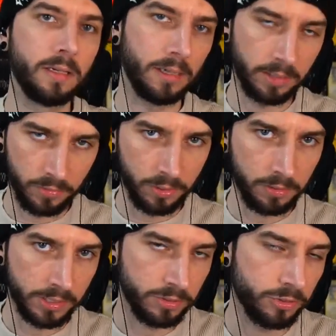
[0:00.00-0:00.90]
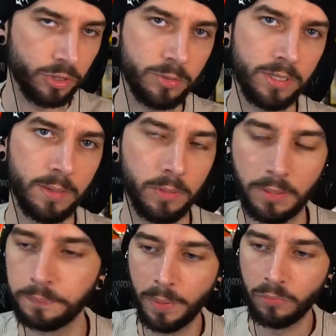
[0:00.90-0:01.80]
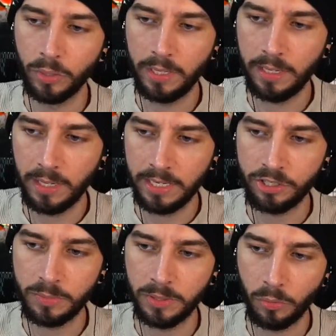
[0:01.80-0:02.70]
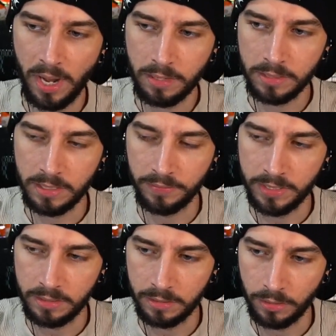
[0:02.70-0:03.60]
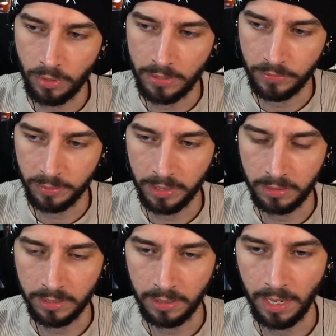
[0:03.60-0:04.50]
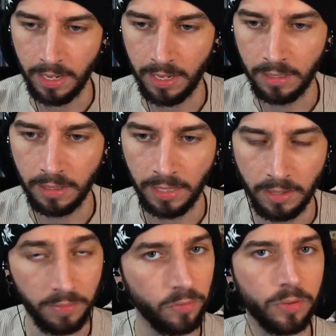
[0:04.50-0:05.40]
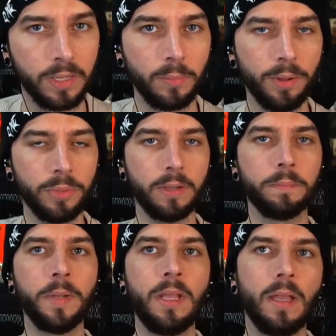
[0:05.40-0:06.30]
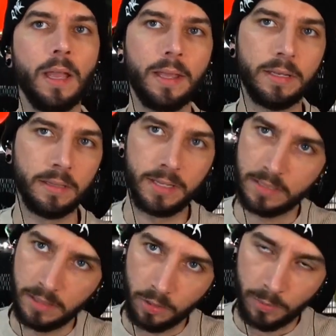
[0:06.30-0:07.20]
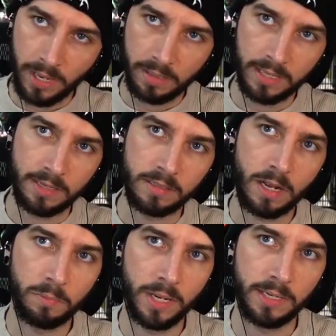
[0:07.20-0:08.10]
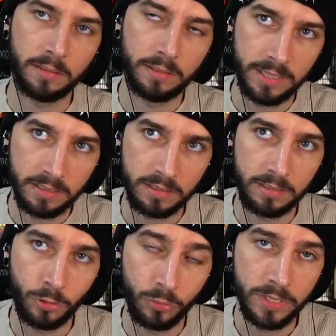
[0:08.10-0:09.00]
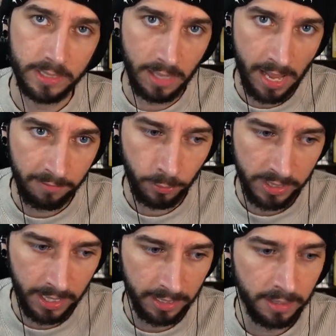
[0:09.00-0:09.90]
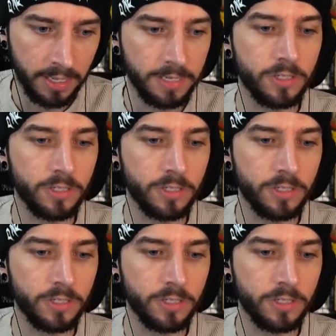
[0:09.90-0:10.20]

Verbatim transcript: I'll leave all the links in the description down below. But really, it's just been a while since I've listened to Crowd of Rebellion, and I love everything about them. And it's another band that is on my list to see live one day.